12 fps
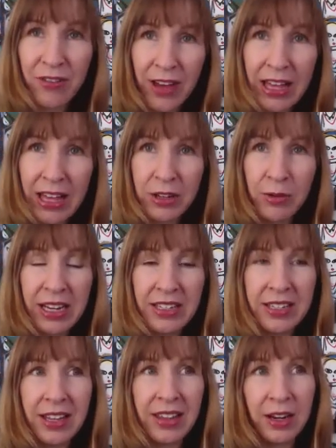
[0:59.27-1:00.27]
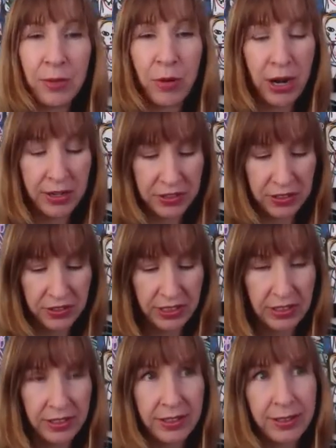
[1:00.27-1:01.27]
evaluate their
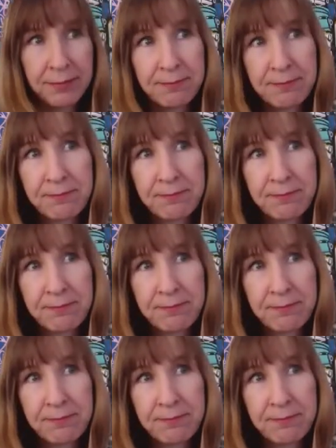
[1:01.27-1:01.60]
processes.